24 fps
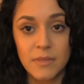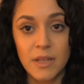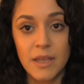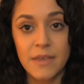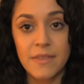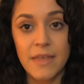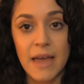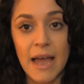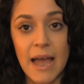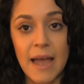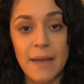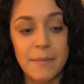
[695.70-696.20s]

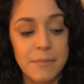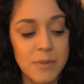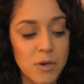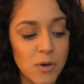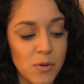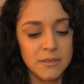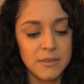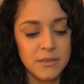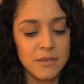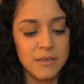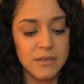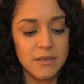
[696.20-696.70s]
that I'm
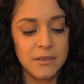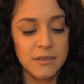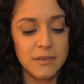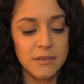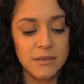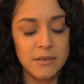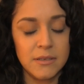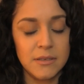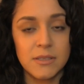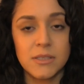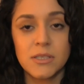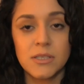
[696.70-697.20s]
going
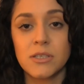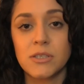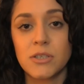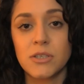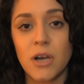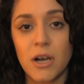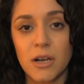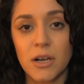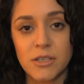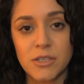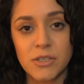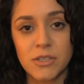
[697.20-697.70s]
to
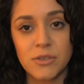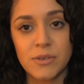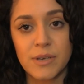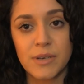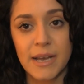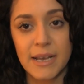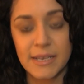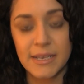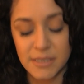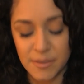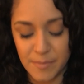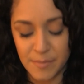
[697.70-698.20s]
talk to you
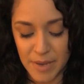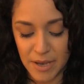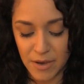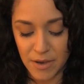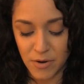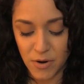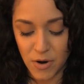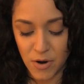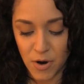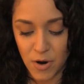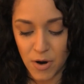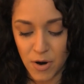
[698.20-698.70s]
guys
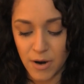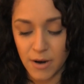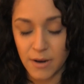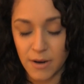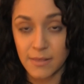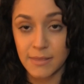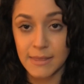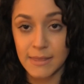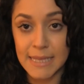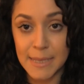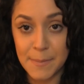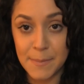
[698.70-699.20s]
about are
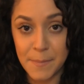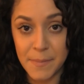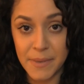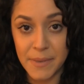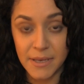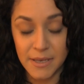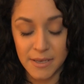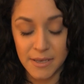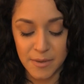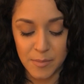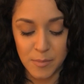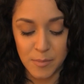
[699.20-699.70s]
lip
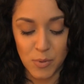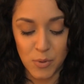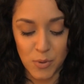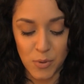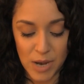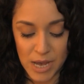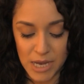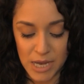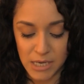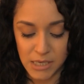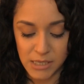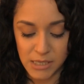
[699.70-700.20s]

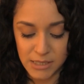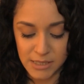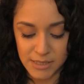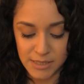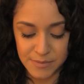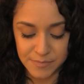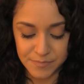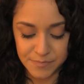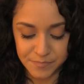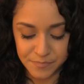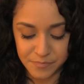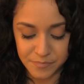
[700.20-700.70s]

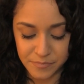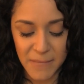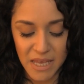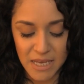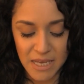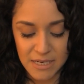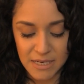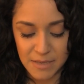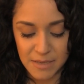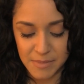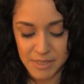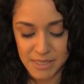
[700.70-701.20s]
products.
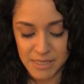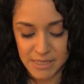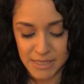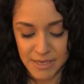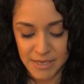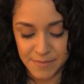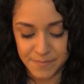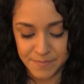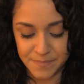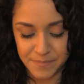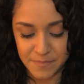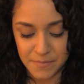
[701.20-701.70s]
Let me
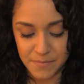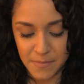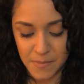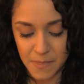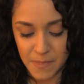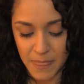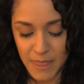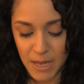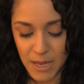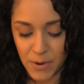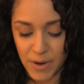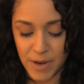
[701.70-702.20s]
see.
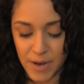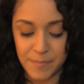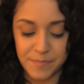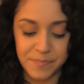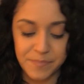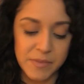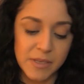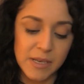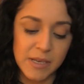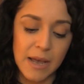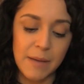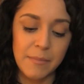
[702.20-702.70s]
Okay,
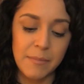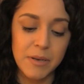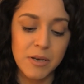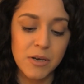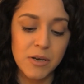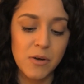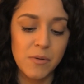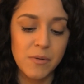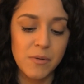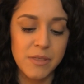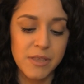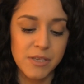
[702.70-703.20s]
I'm going to
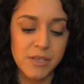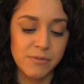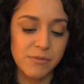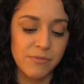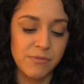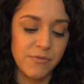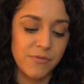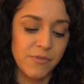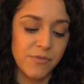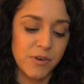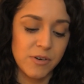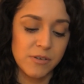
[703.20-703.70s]
go with this one
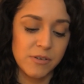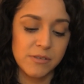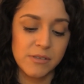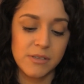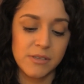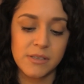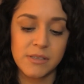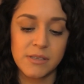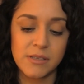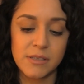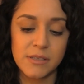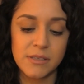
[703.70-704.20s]
first.
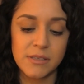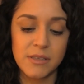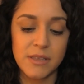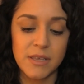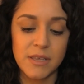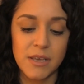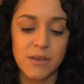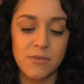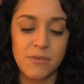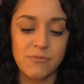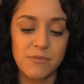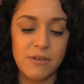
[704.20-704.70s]
This is
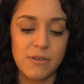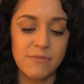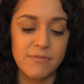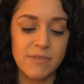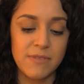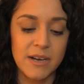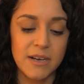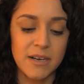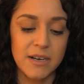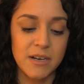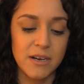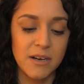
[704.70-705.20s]
the
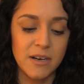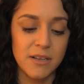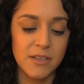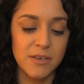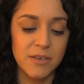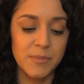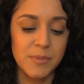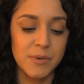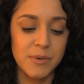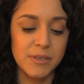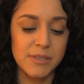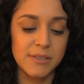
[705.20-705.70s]
Revlon
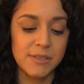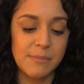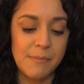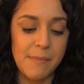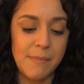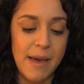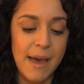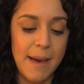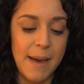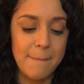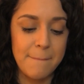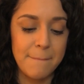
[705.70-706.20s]
Colorburst
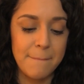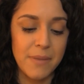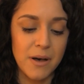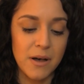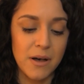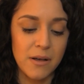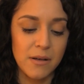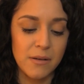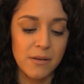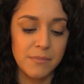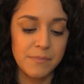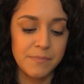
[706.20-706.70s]
Matte
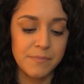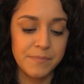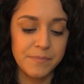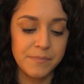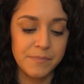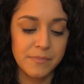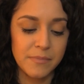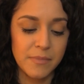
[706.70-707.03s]
Balm